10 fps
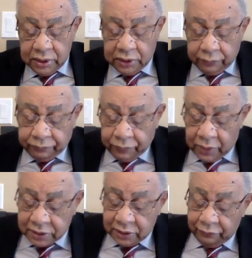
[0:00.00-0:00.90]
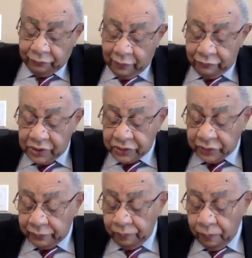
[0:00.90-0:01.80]
it's a positive
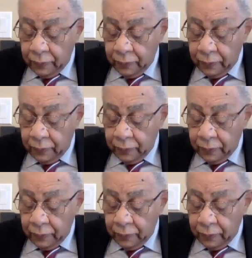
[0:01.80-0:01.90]
privation